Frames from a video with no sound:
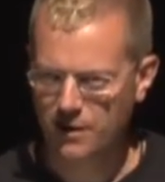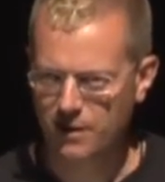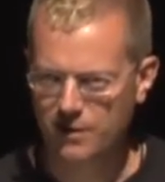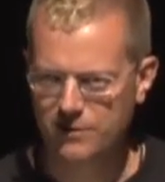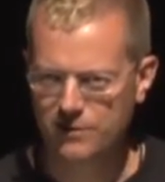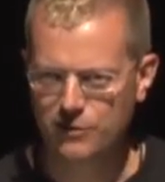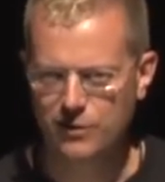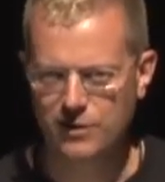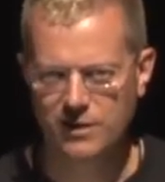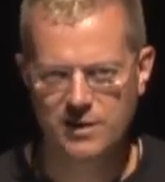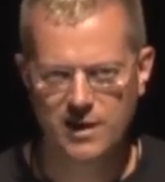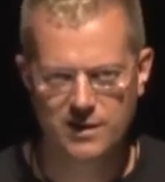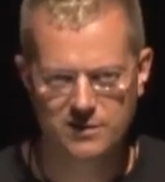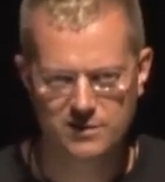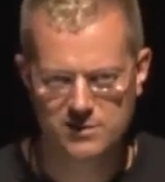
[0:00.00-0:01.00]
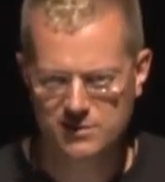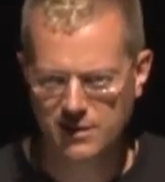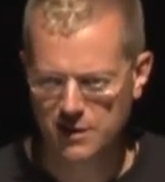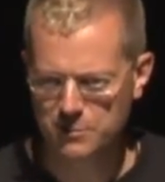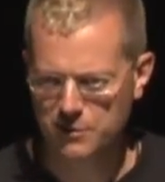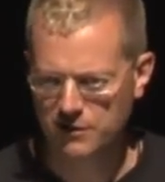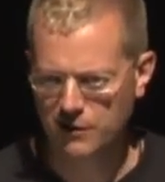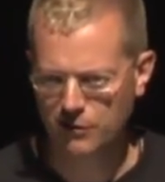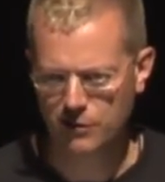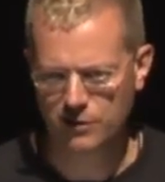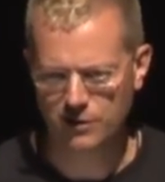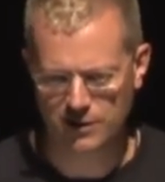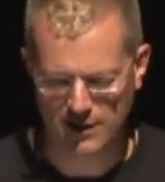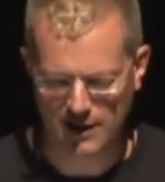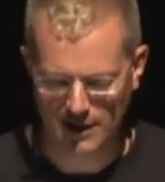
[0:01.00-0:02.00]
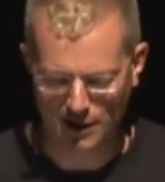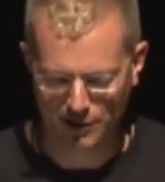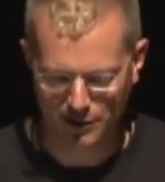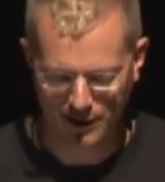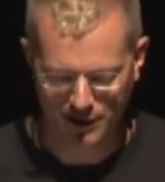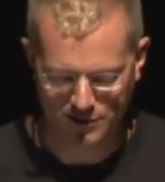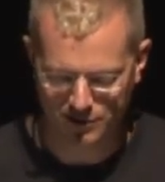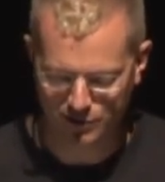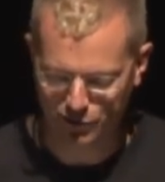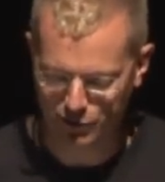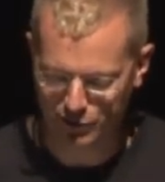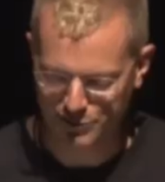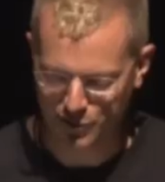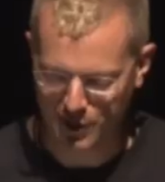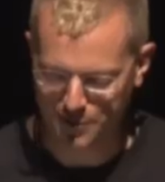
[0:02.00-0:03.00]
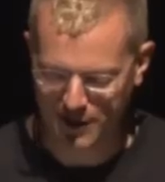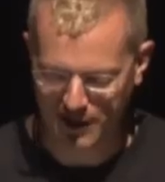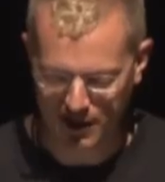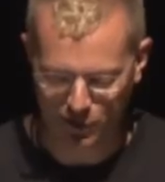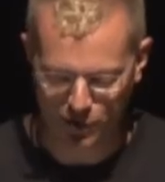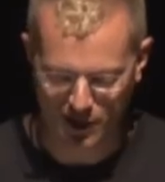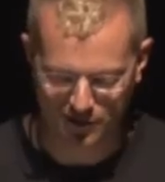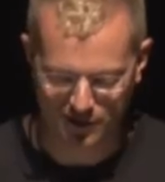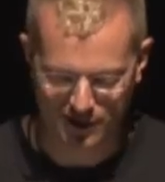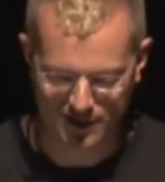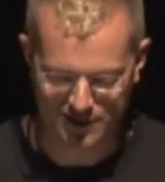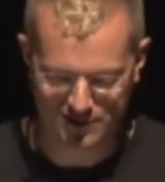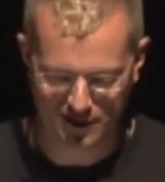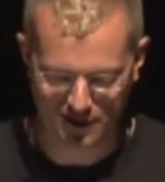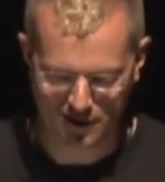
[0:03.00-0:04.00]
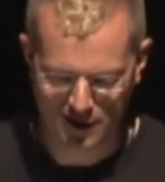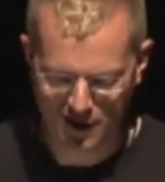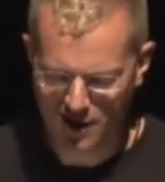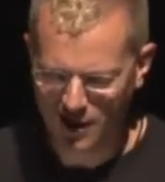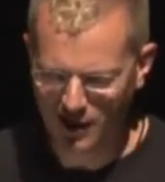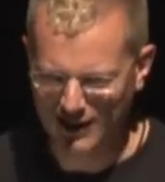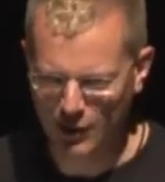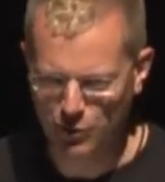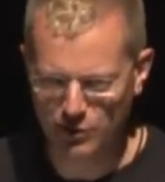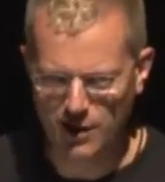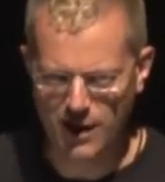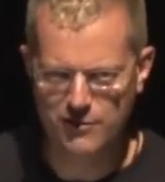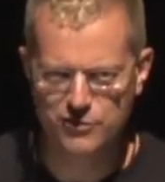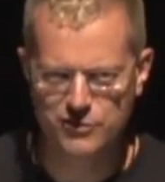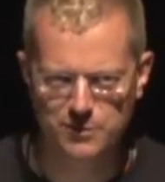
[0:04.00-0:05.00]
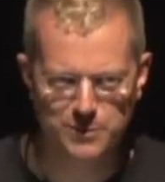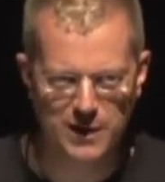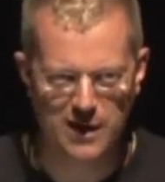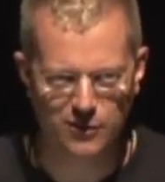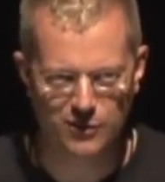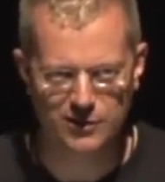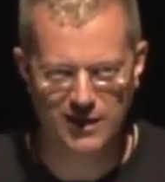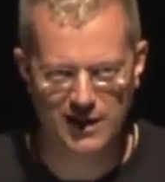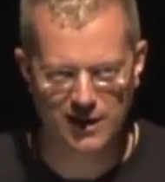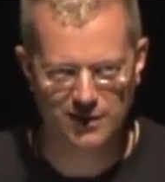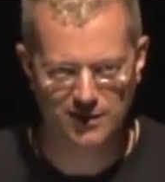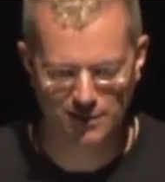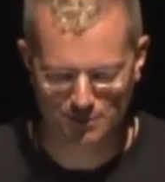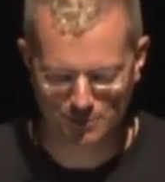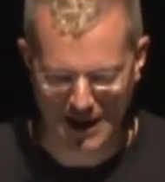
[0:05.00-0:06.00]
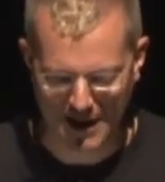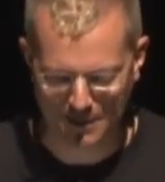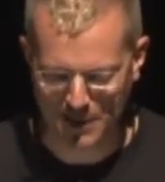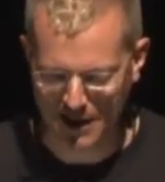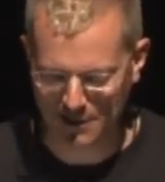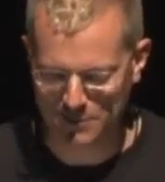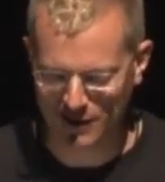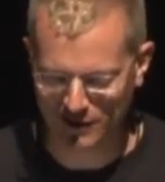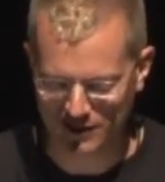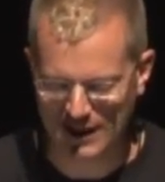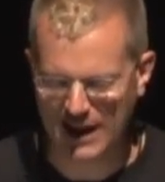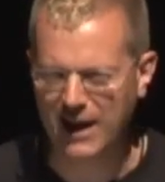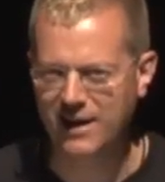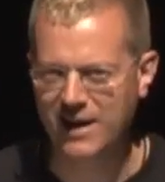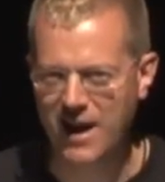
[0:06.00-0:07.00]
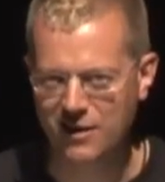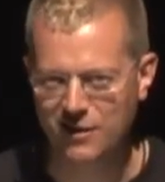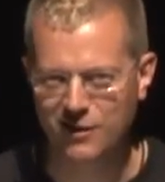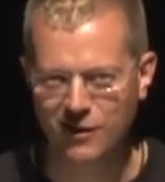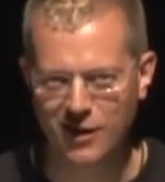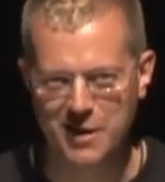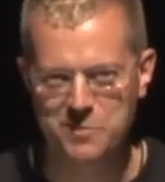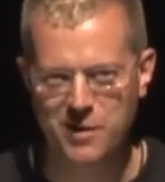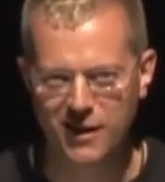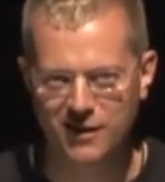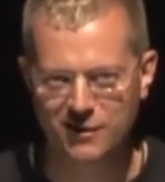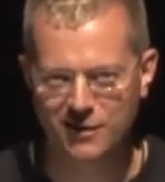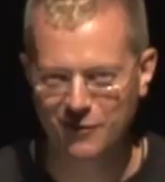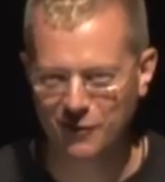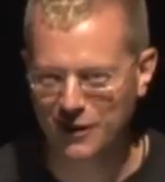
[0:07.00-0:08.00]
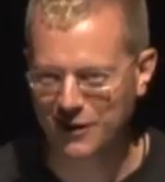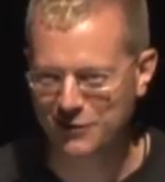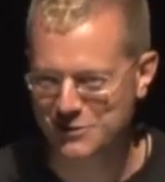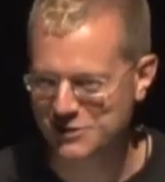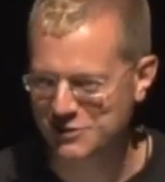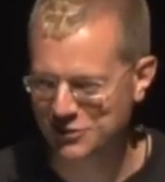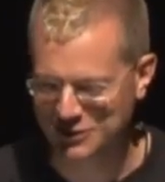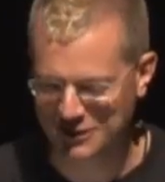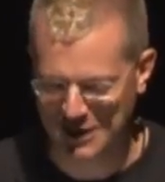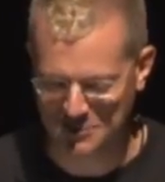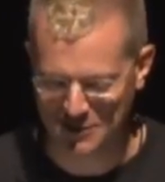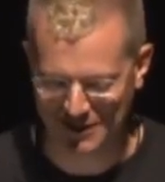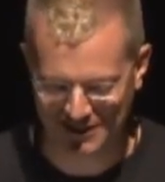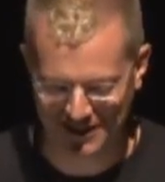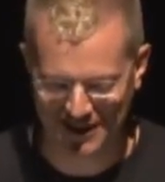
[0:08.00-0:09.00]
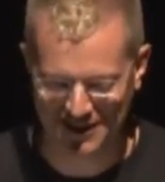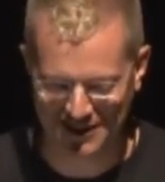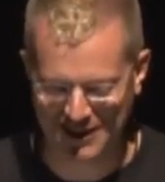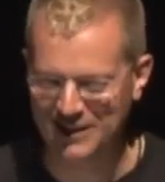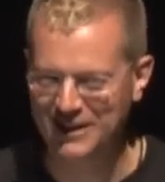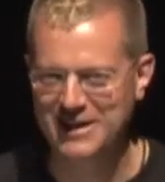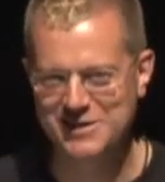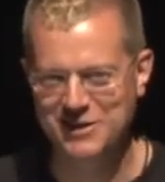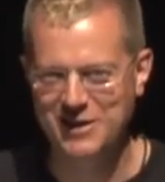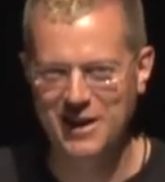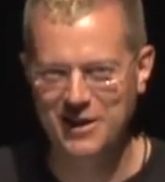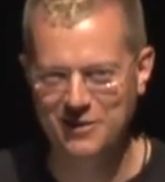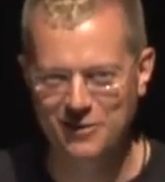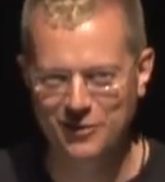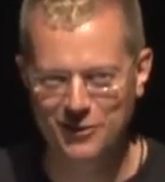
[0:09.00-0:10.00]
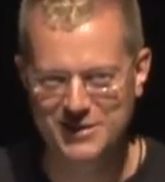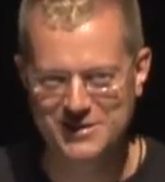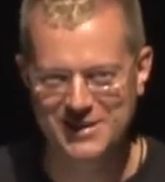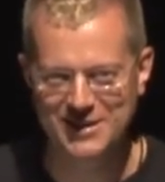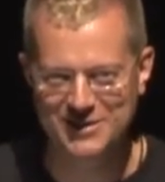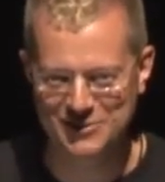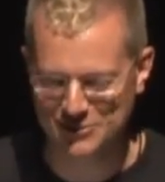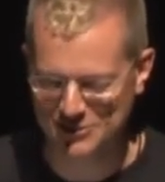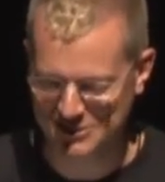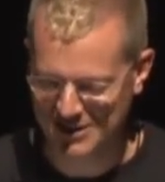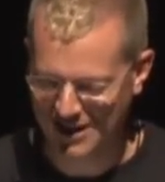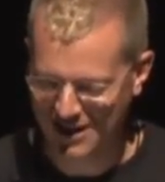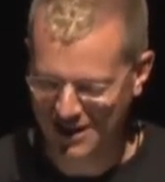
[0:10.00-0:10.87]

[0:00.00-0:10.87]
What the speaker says: So you can cut sticker material and cut out things and do your spray painting or whatever. Here's a liquid nitrogen-powered backpack-mounted air cannon that I made while I was a student at MIT, and I laser cut all the stencils.